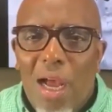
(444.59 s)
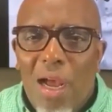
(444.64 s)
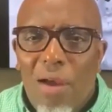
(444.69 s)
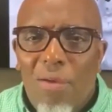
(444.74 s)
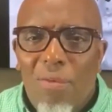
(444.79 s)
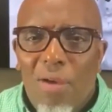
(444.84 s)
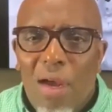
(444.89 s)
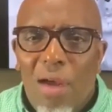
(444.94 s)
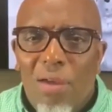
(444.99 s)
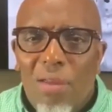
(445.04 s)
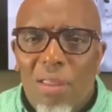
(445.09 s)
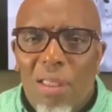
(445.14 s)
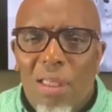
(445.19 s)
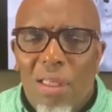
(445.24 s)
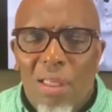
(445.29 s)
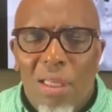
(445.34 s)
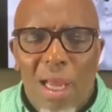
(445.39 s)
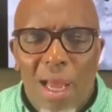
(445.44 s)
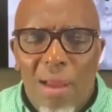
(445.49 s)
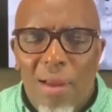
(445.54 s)

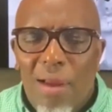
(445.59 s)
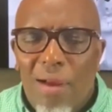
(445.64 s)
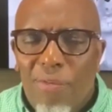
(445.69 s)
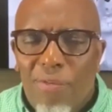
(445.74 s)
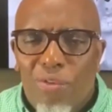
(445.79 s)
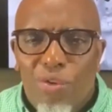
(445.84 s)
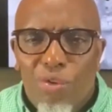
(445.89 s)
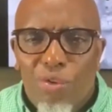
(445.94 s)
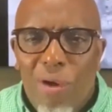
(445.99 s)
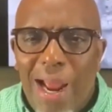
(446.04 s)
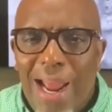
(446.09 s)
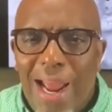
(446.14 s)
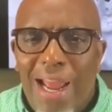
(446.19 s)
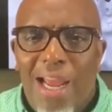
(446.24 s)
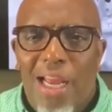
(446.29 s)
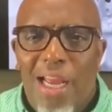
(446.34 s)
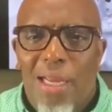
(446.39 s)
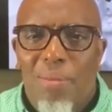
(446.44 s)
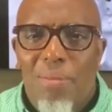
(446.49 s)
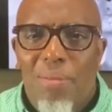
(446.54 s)
of
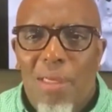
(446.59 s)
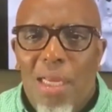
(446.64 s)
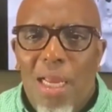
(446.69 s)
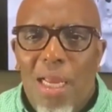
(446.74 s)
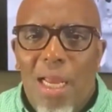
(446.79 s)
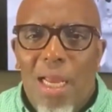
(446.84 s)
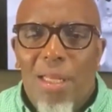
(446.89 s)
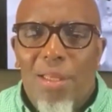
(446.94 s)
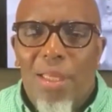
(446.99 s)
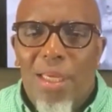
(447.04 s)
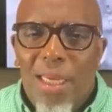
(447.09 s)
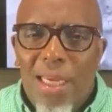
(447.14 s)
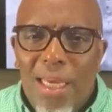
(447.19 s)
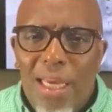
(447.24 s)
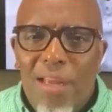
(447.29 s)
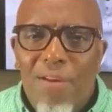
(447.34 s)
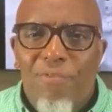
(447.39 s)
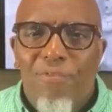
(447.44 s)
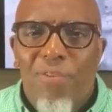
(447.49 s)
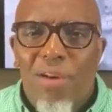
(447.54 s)
crime, the
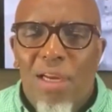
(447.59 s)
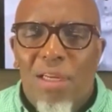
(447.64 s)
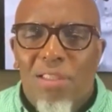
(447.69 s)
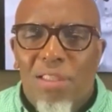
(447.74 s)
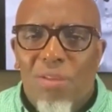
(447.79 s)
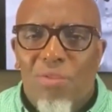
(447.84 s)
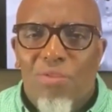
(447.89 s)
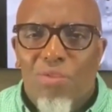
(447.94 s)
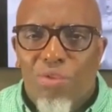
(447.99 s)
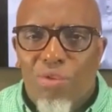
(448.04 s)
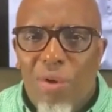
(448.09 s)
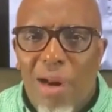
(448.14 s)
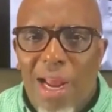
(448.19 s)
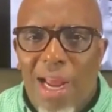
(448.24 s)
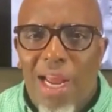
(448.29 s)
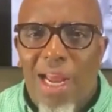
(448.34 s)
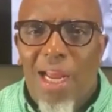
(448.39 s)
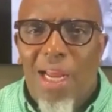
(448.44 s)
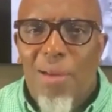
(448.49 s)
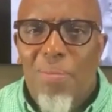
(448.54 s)
influx of
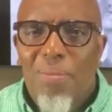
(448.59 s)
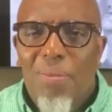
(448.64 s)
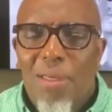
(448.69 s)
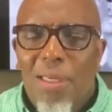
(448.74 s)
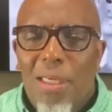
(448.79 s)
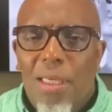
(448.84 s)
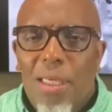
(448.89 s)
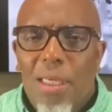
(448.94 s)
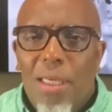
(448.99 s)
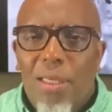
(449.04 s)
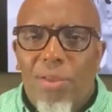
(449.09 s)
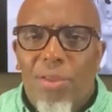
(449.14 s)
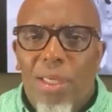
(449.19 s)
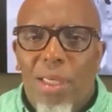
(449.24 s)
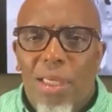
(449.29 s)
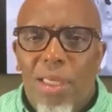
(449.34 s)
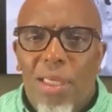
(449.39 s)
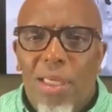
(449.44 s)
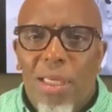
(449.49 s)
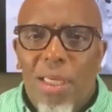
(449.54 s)
crime,
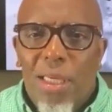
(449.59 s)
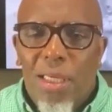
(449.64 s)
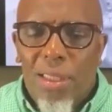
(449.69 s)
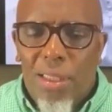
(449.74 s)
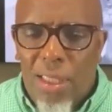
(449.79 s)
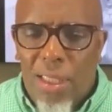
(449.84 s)
the